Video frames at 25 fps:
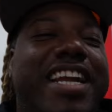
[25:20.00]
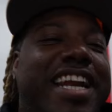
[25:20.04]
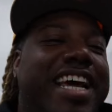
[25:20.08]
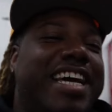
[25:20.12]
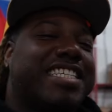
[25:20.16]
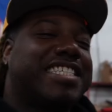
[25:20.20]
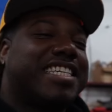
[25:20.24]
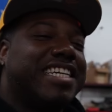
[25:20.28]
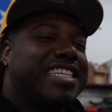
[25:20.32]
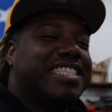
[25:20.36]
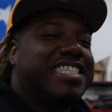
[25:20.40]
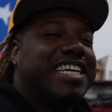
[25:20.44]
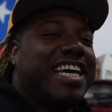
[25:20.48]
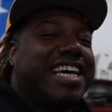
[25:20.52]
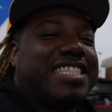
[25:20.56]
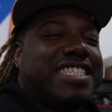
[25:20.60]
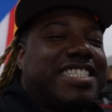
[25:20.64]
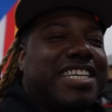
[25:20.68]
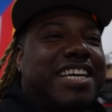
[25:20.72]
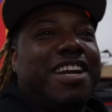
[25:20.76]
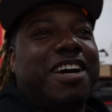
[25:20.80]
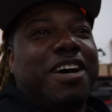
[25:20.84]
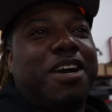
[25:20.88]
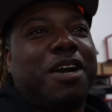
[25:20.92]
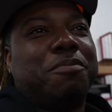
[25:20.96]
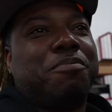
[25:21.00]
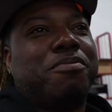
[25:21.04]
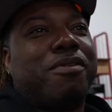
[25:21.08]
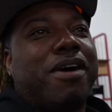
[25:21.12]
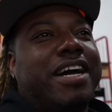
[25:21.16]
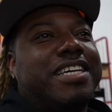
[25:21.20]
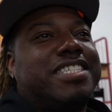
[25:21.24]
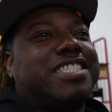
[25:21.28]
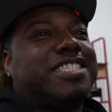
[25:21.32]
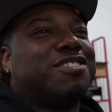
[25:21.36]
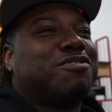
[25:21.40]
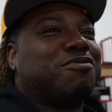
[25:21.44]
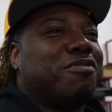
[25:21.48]
next contestant of the
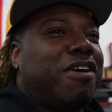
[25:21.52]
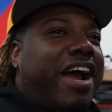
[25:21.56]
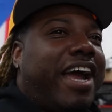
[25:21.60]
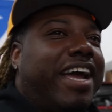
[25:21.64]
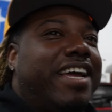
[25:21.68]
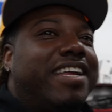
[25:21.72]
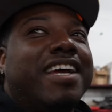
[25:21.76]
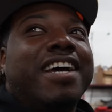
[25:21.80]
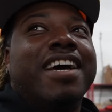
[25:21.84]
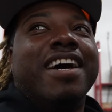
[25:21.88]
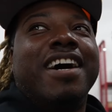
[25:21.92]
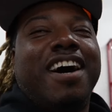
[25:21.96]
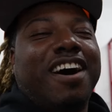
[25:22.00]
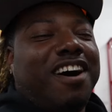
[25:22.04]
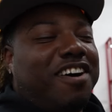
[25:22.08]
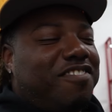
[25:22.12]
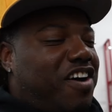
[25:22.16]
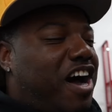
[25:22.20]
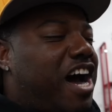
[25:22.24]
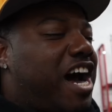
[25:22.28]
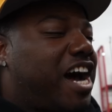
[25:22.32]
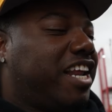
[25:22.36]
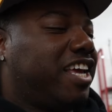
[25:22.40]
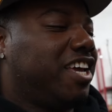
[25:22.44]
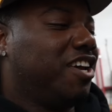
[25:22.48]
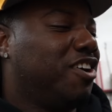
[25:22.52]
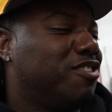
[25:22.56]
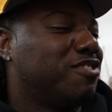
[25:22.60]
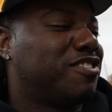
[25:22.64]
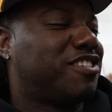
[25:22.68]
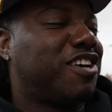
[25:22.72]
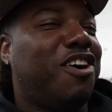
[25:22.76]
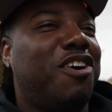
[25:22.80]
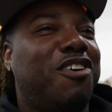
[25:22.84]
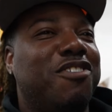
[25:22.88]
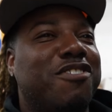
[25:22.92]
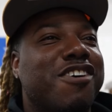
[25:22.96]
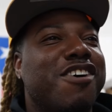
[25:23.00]
Price is Right of Audio
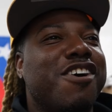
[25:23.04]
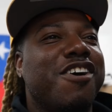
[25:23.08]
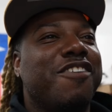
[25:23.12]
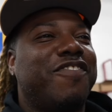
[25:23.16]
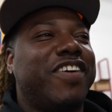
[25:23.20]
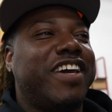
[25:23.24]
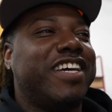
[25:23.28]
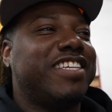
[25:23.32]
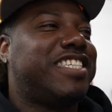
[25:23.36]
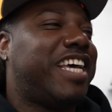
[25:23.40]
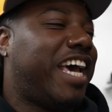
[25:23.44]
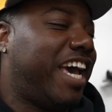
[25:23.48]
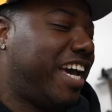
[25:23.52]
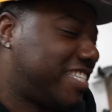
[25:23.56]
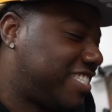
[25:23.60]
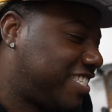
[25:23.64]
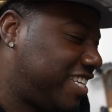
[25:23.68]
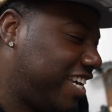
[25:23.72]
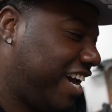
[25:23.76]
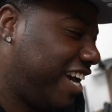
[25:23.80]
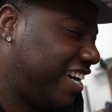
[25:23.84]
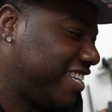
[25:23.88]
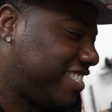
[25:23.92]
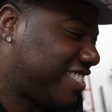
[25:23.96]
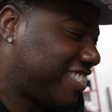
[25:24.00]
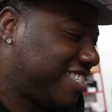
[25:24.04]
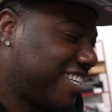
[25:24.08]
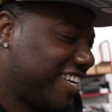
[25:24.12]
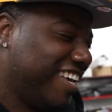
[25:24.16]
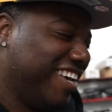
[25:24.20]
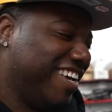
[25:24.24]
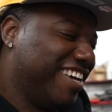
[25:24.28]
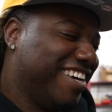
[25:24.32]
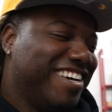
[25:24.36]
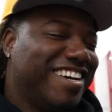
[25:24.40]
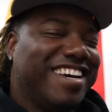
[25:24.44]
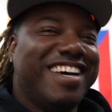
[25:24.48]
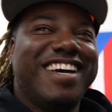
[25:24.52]
Zone Irving, Texas.
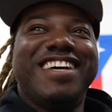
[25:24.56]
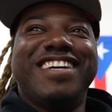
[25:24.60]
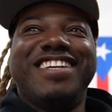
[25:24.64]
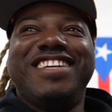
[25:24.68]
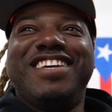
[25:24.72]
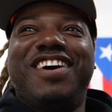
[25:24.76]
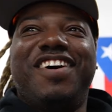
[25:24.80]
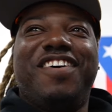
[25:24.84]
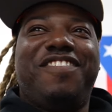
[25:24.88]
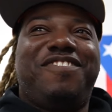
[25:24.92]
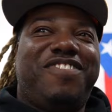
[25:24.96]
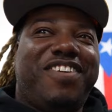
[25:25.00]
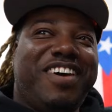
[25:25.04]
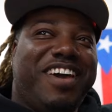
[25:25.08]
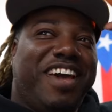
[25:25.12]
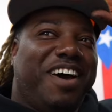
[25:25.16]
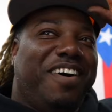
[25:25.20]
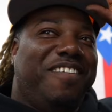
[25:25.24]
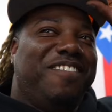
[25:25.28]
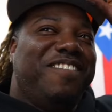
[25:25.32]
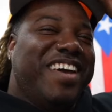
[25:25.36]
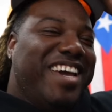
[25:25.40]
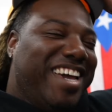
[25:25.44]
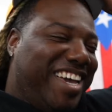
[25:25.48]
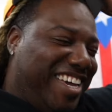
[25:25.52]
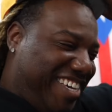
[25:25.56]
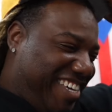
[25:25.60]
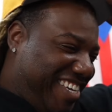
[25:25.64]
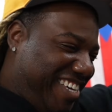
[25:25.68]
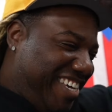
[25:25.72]
You feel me?